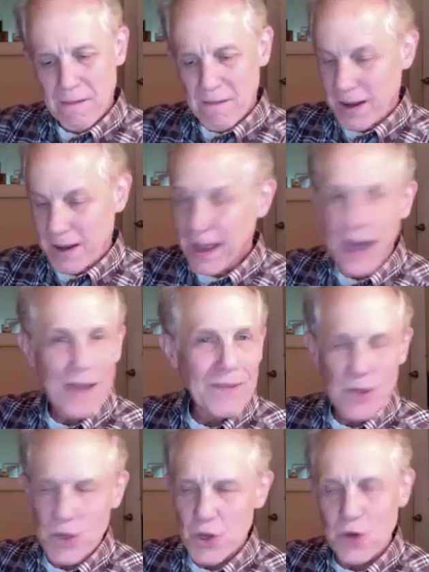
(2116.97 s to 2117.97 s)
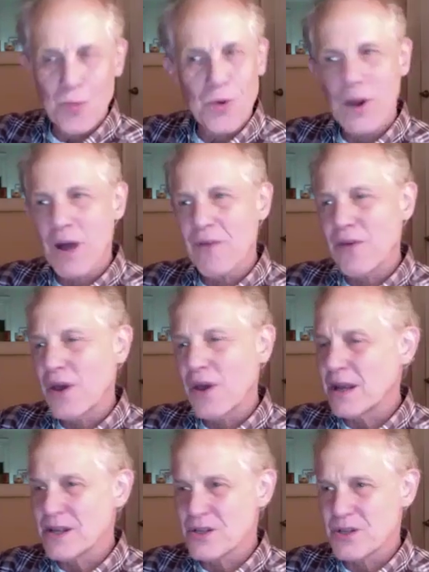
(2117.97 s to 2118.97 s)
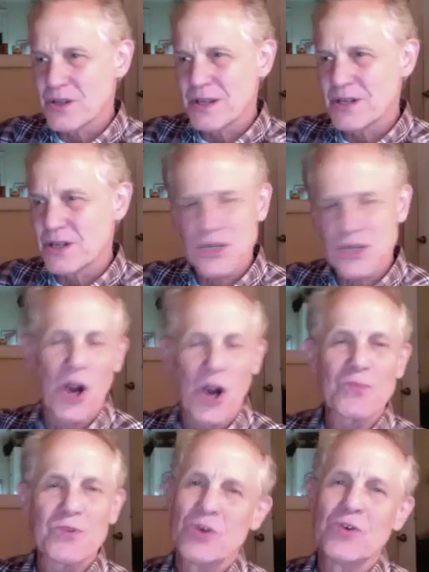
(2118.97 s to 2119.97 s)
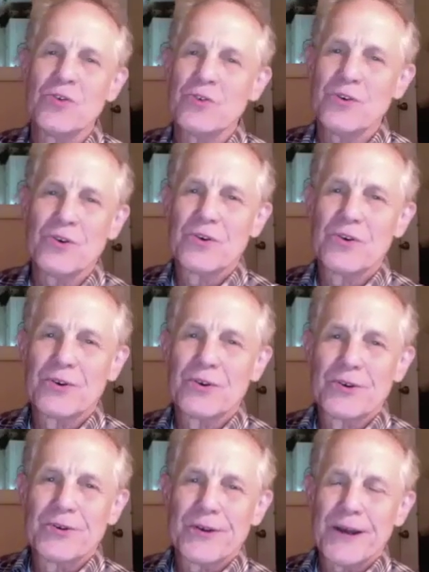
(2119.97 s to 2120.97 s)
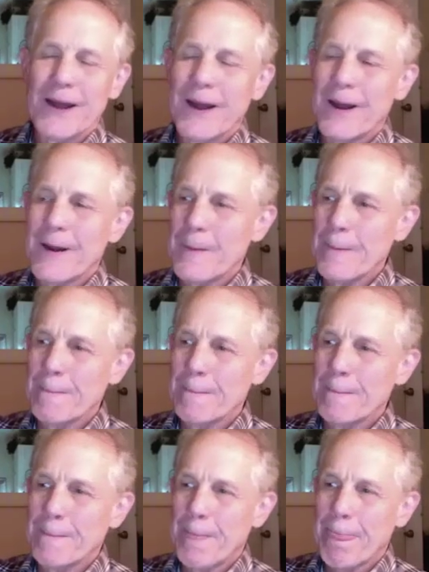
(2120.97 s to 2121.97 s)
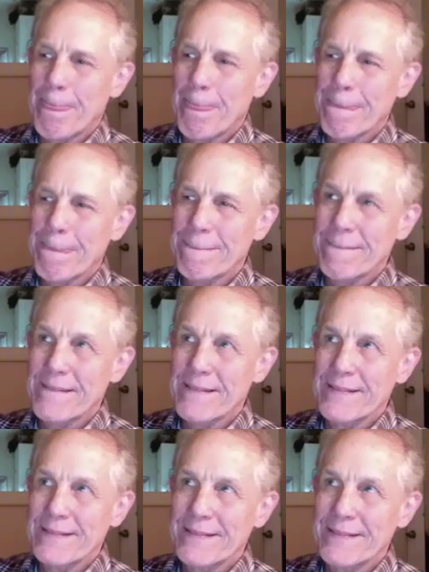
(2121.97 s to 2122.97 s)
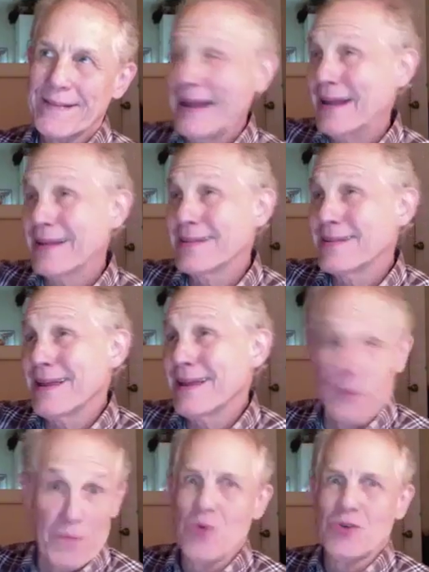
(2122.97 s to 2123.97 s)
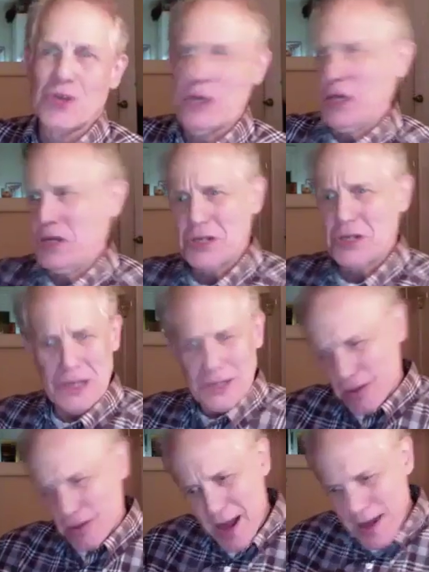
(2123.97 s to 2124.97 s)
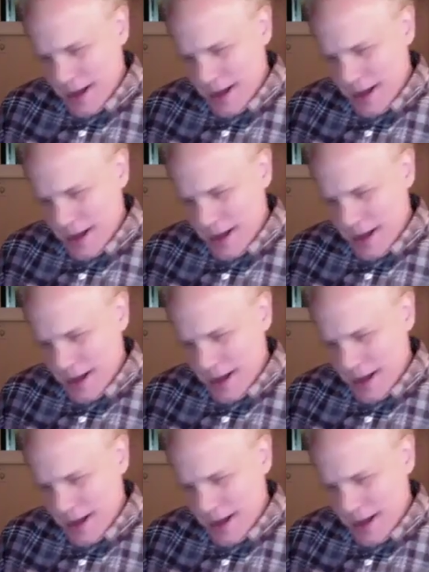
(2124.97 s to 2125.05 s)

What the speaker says: again, the humor of it disarms you. And the music is great.